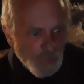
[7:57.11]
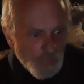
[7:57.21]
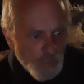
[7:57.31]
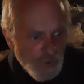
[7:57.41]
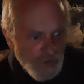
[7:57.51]
the
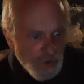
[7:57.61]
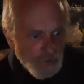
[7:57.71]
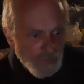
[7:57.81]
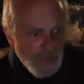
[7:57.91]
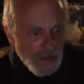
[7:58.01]
war
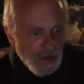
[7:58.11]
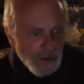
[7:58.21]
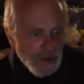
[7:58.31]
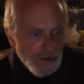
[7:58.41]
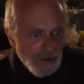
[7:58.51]
yell
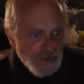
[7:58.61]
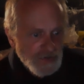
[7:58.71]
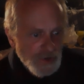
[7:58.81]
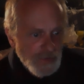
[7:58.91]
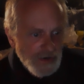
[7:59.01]
uh, like
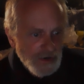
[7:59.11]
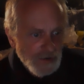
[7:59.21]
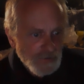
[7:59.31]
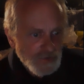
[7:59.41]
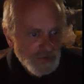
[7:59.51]
so many
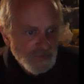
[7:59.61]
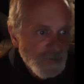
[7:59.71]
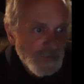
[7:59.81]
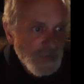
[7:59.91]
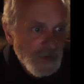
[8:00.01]
devils
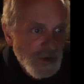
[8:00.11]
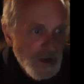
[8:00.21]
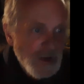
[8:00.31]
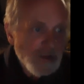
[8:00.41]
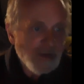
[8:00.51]

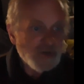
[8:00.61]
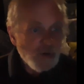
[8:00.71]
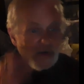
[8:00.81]
like so